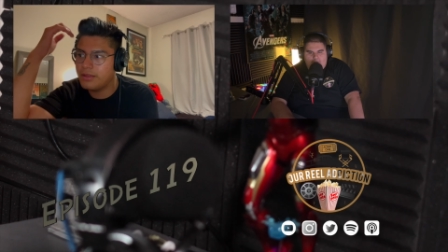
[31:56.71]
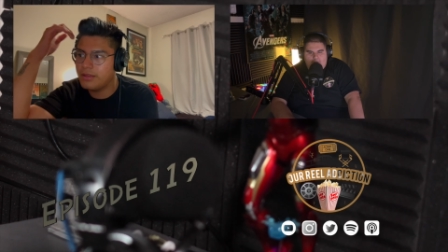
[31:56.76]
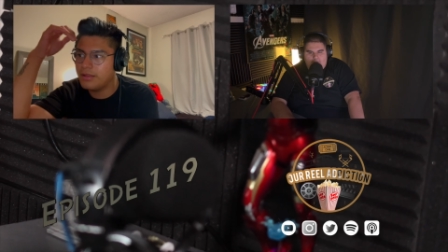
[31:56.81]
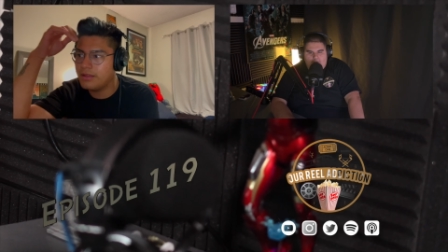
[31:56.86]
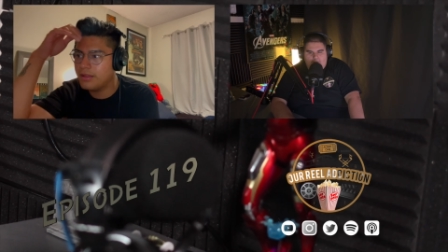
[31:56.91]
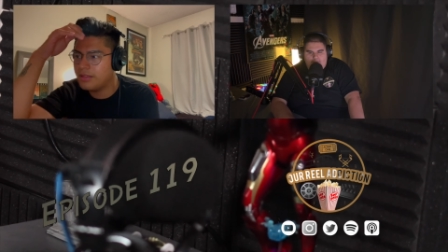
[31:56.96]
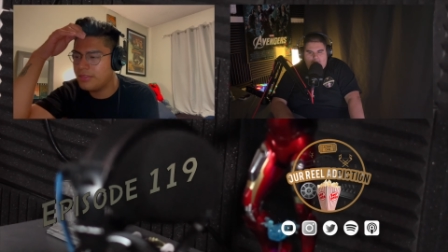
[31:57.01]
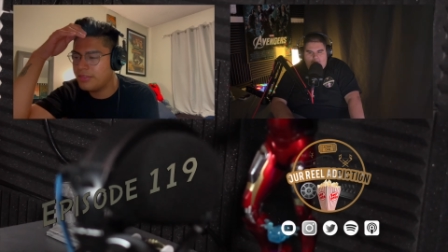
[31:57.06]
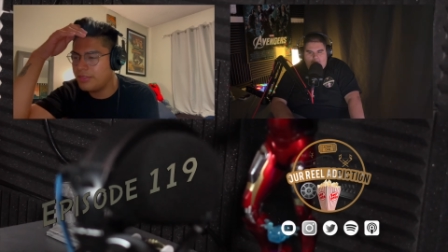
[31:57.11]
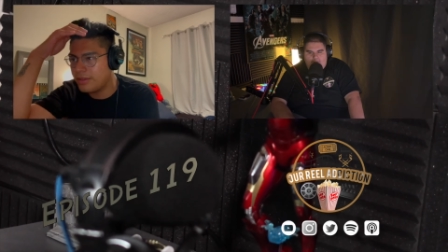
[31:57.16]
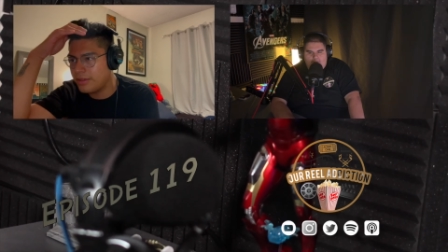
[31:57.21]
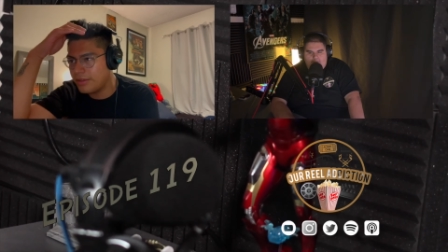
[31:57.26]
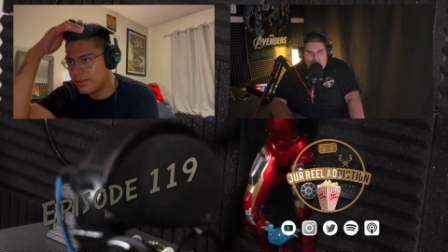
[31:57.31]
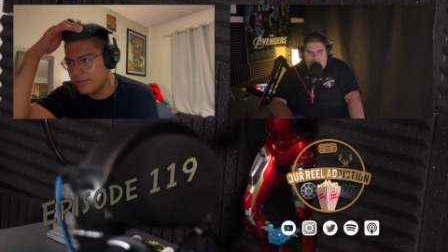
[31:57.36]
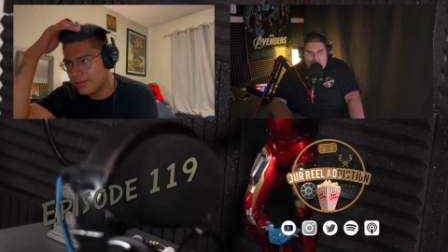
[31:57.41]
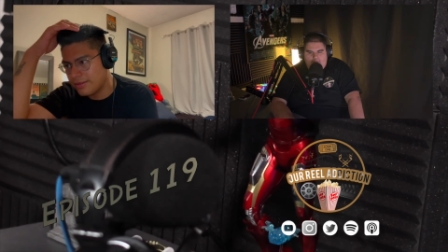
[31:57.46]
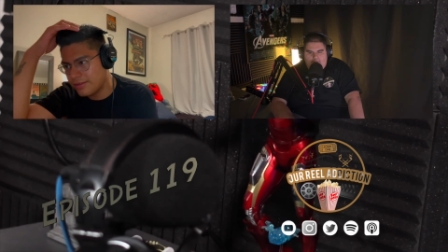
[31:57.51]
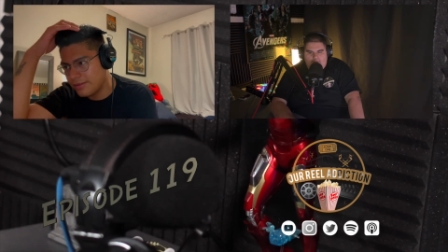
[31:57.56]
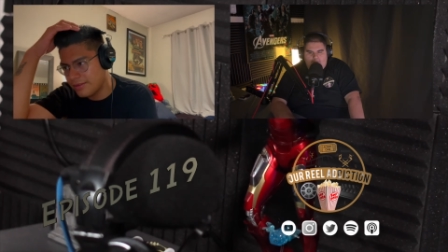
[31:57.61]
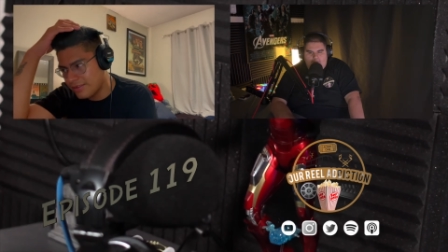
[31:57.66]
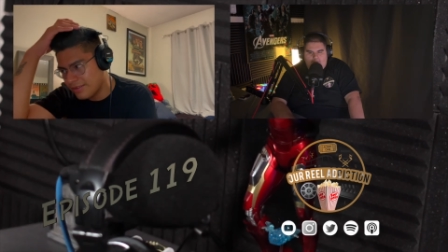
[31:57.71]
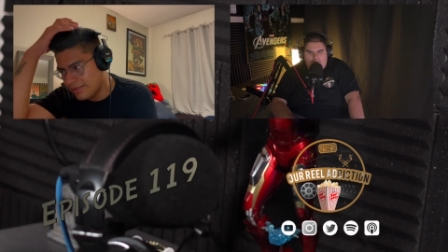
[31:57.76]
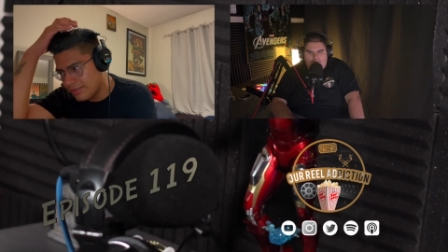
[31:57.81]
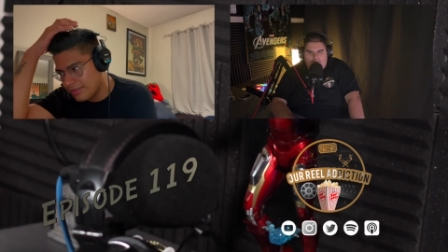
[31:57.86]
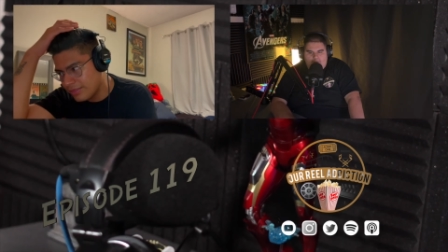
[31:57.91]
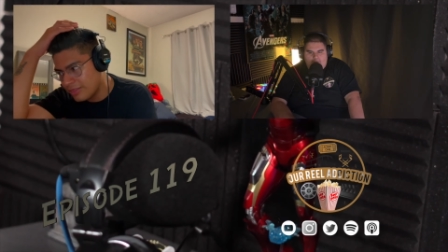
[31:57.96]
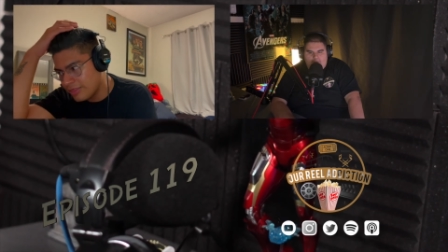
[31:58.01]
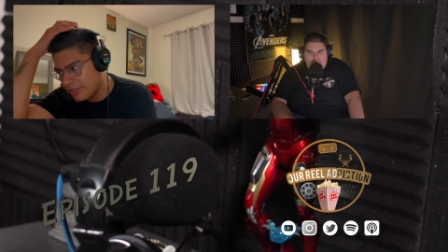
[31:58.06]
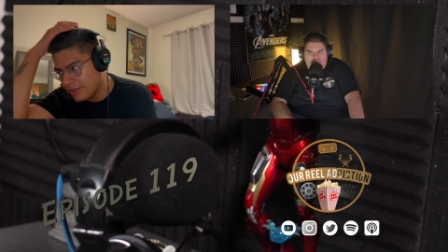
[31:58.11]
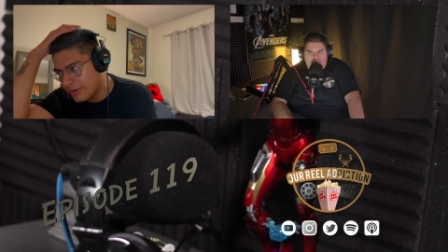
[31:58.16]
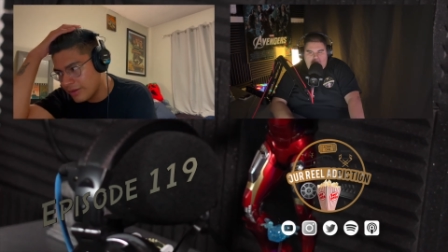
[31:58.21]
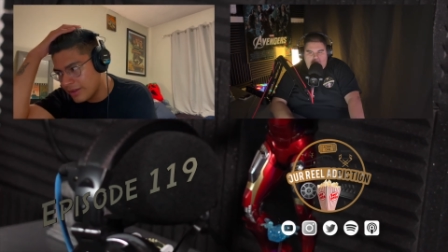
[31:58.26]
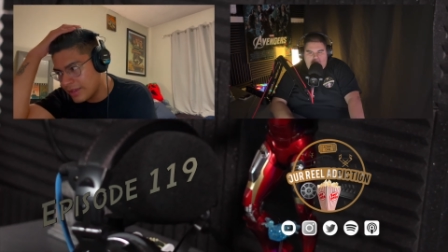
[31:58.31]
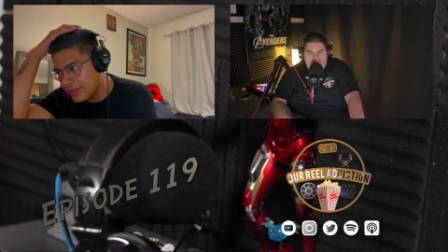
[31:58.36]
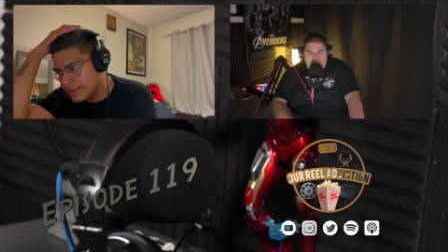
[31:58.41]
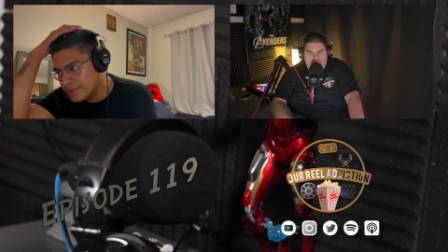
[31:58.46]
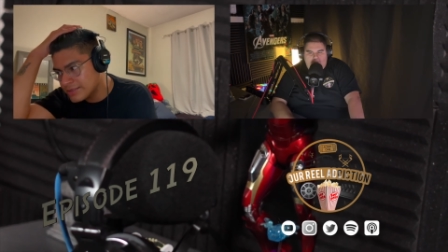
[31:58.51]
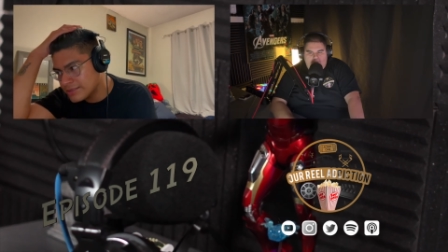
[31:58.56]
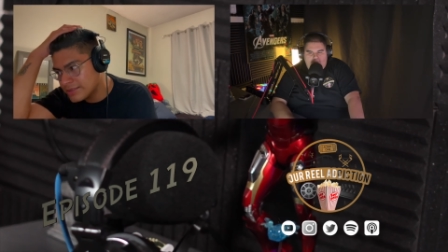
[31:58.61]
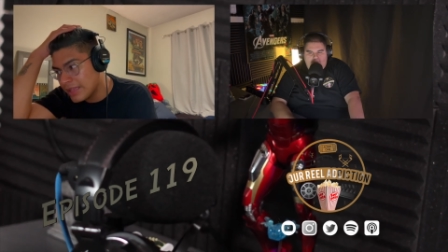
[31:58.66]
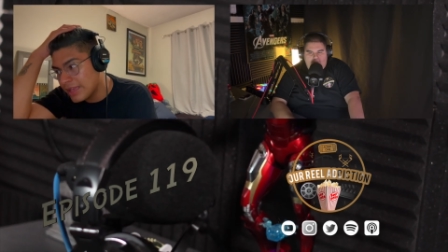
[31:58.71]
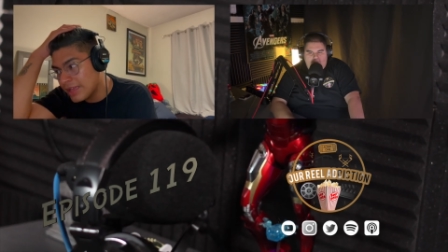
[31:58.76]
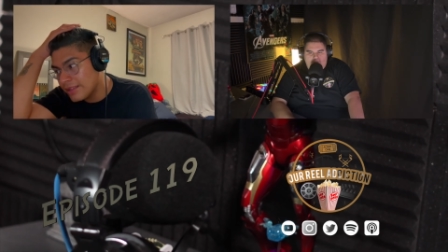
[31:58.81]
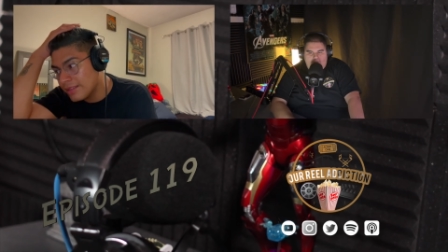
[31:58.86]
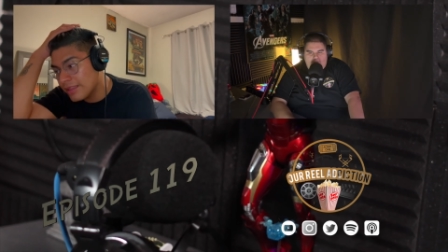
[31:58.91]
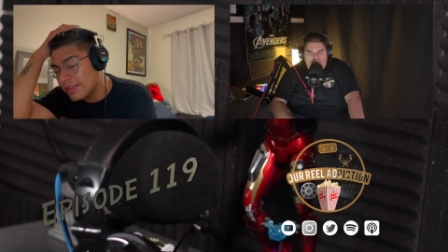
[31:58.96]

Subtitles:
I think there is that.